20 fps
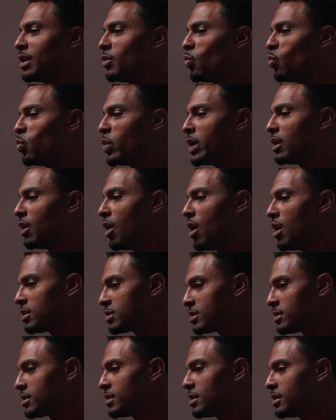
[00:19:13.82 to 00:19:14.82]
we
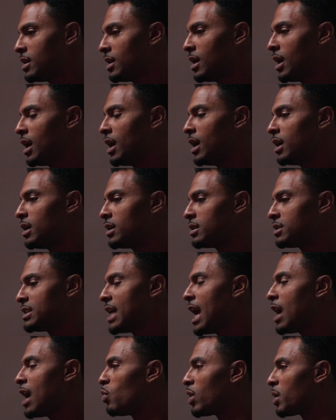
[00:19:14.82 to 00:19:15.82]
lost
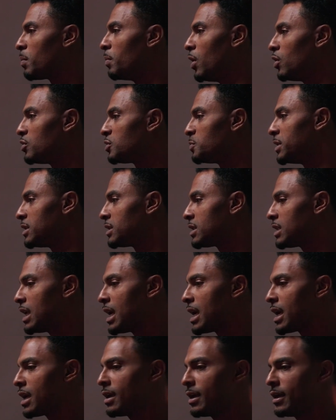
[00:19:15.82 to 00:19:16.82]
Chadwick Boseman
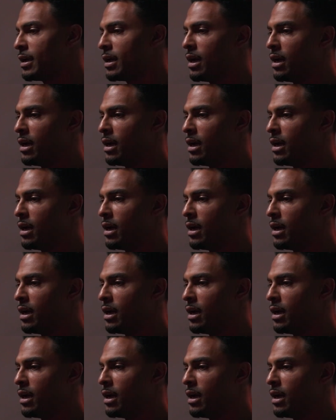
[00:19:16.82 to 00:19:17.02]
today.